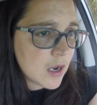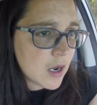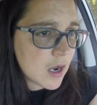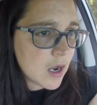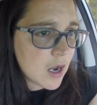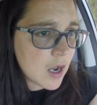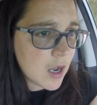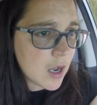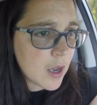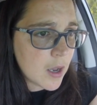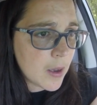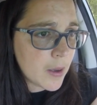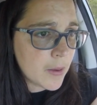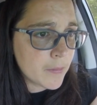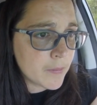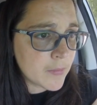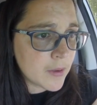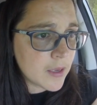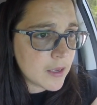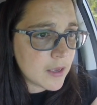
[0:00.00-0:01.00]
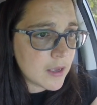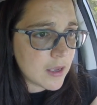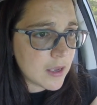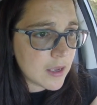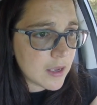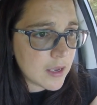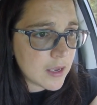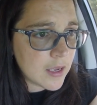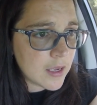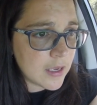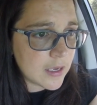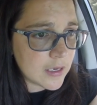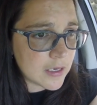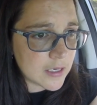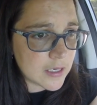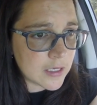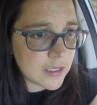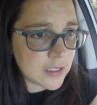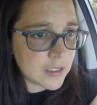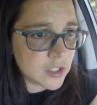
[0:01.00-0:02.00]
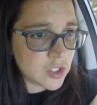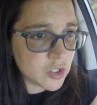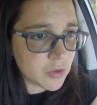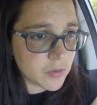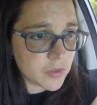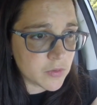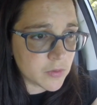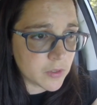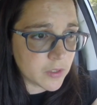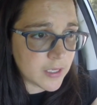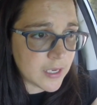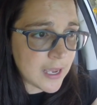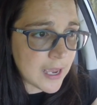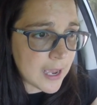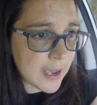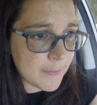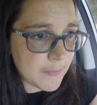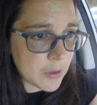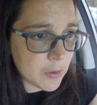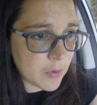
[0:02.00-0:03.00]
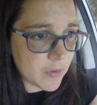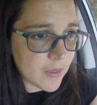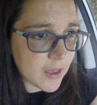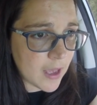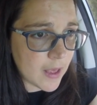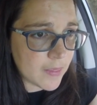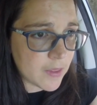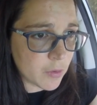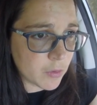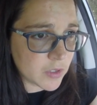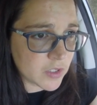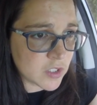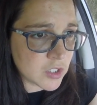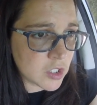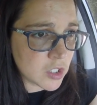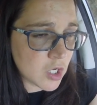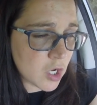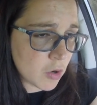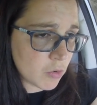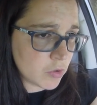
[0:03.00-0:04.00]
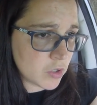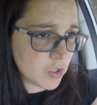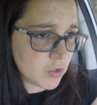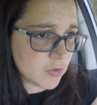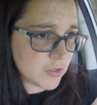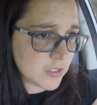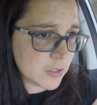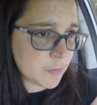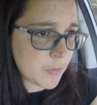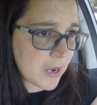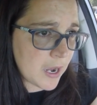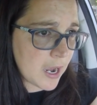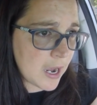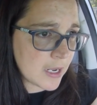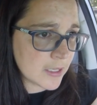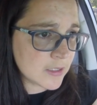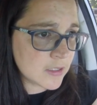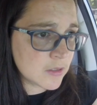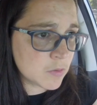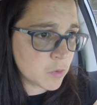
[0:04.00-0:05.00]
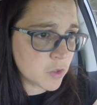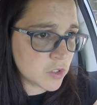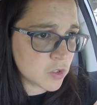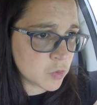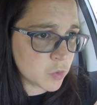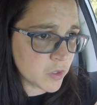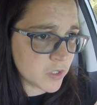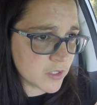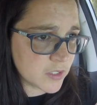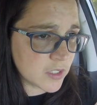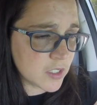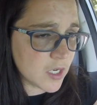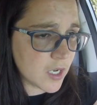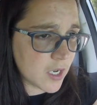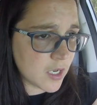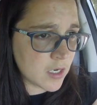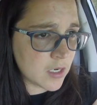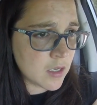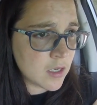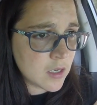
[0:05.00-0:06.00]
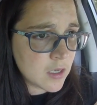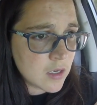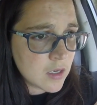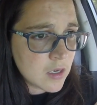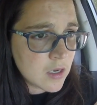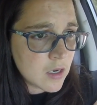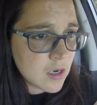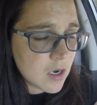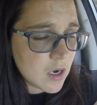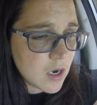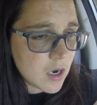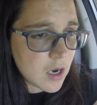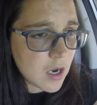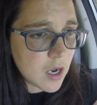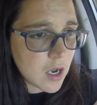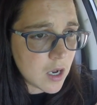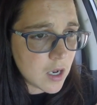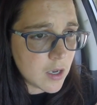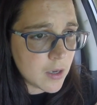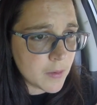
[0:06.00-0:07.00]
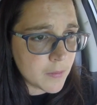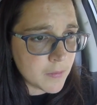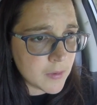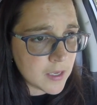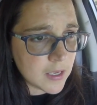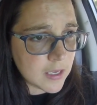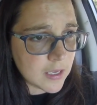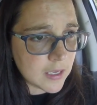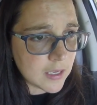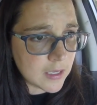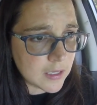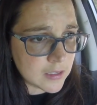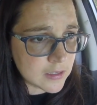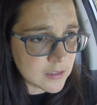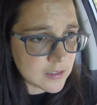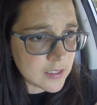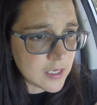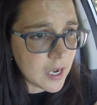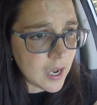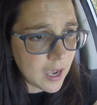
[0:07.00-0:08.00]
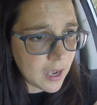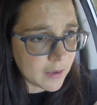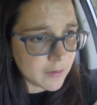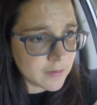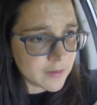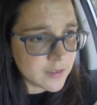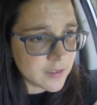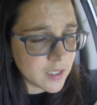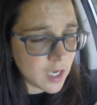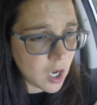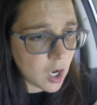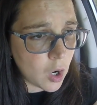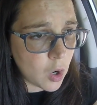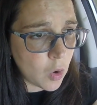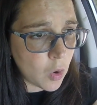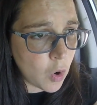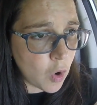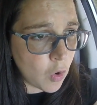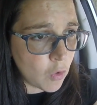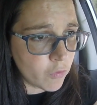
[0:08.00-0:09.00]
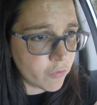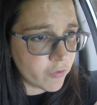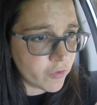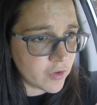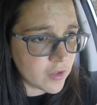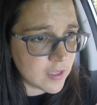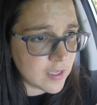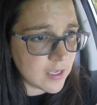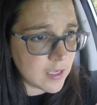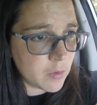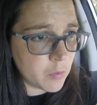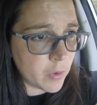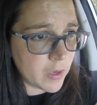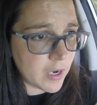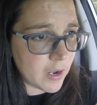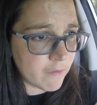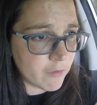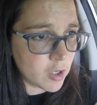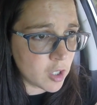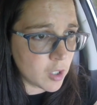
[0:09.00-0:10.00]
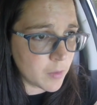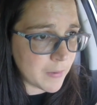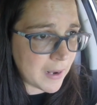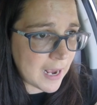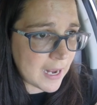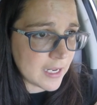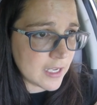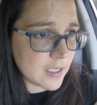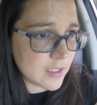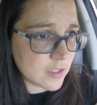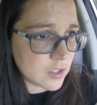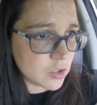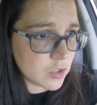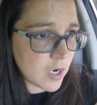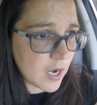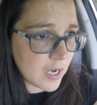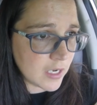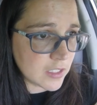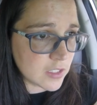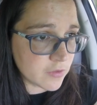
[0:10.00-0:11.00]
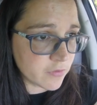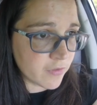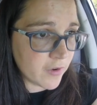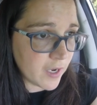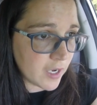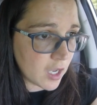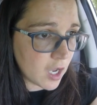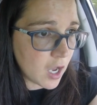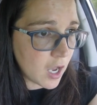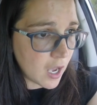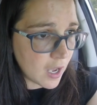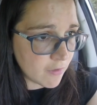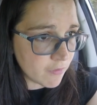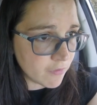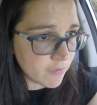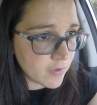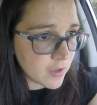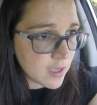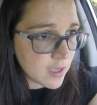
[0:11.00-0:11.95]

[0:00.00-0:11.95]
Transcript: Um, and she was really happy with that. There was no new spots, which was good. Um, and yeah, so hopefully, whatever her body is trying to fight off